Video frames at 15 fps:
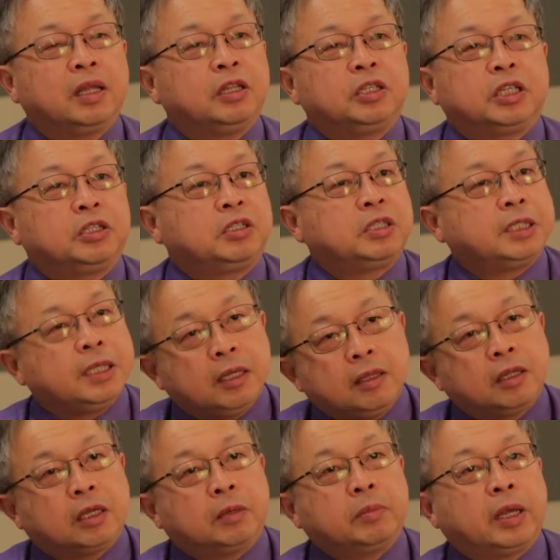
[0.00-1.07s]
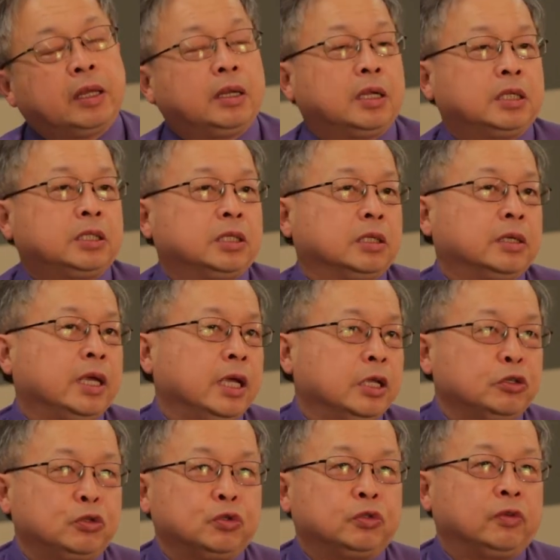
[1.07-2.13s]
just see them and as uh,
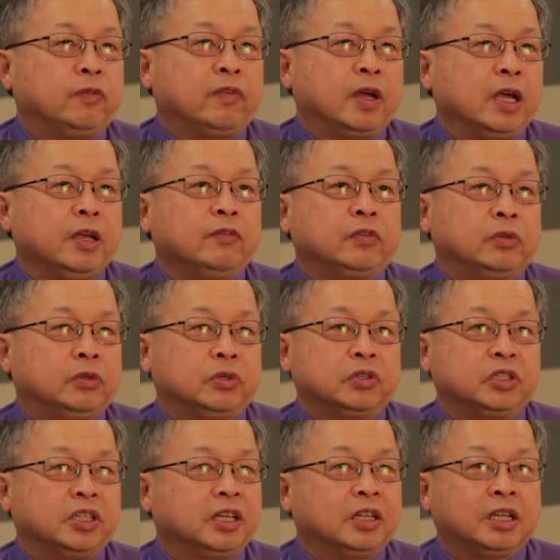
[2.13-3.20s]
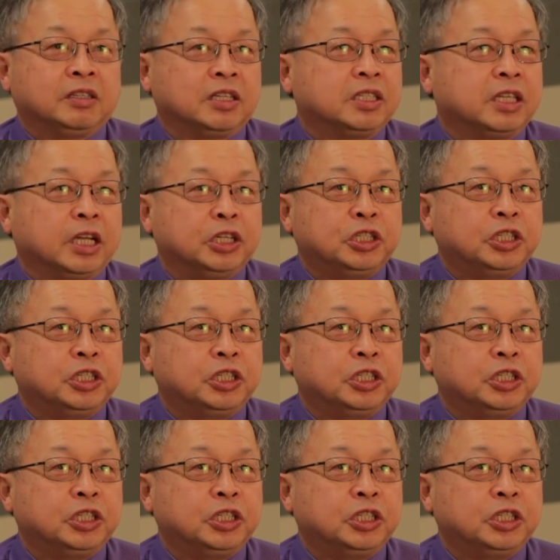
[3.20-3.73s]
cancer survivors at uh, the site